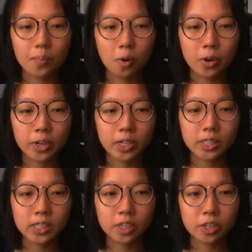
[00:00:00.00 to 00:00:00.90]
or you
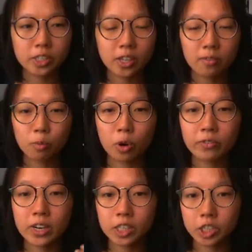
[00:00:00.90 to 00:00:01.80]
consider yourself more of
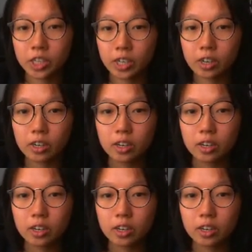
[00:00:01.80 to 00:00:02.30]
an engineer.